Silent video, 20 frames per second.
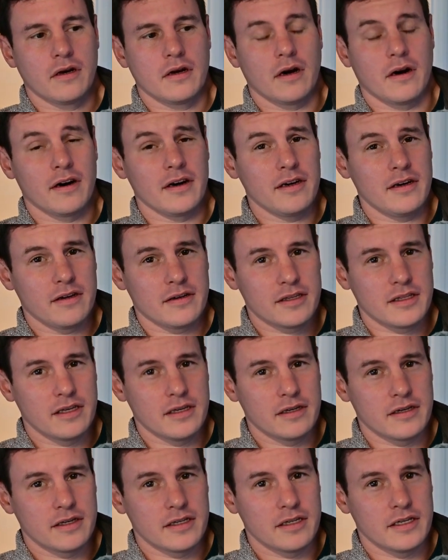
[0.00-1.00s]
I like
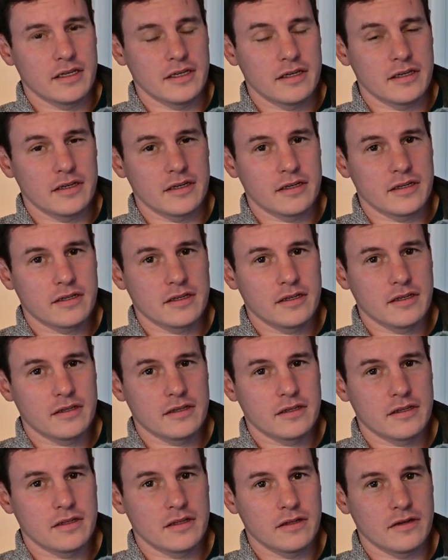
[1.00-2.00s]
the idea
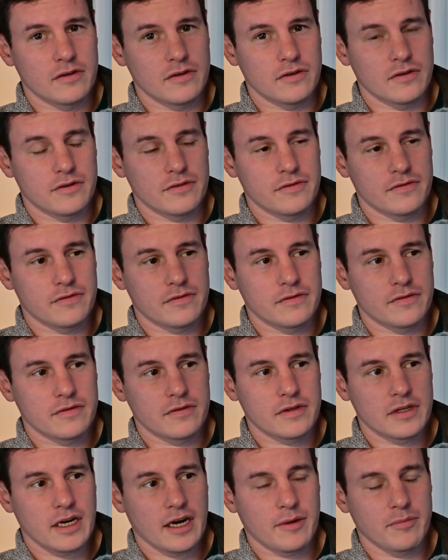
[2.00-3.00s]
of
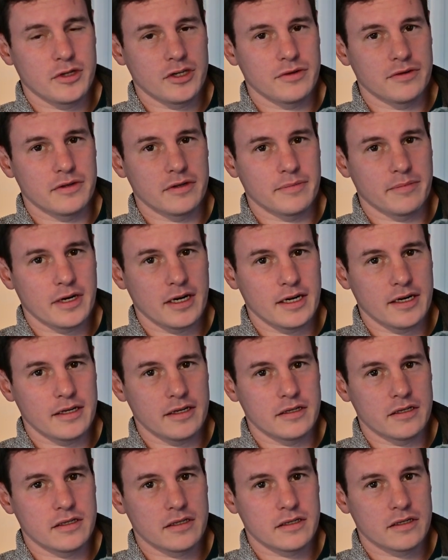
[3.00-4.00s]
capturing a
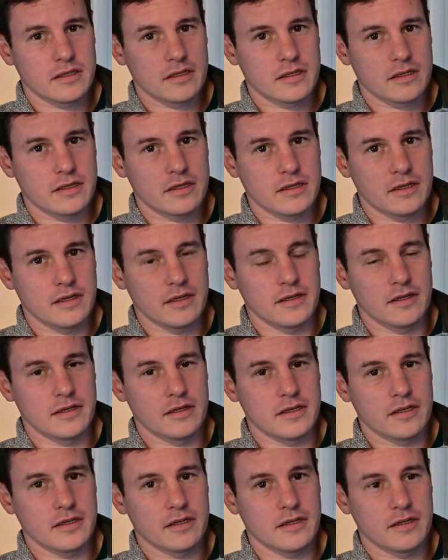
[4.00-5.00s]
place
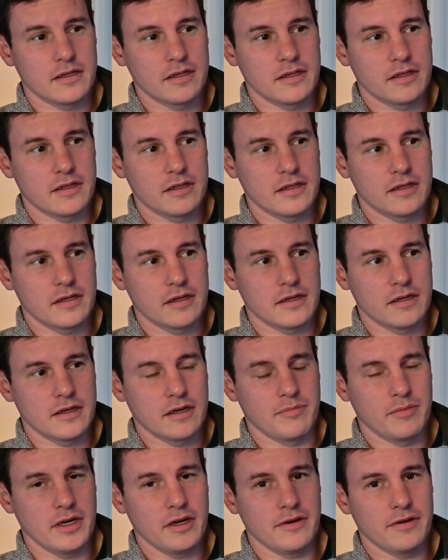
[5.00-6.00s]
in
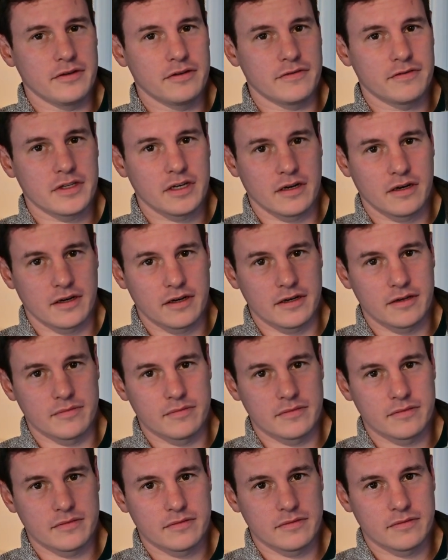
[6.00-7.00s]
a period of
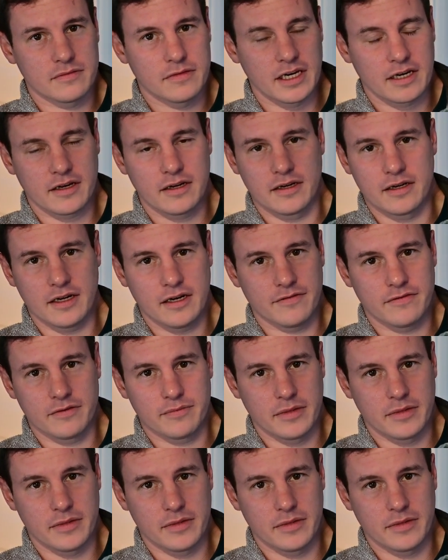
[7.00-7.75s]
time that can never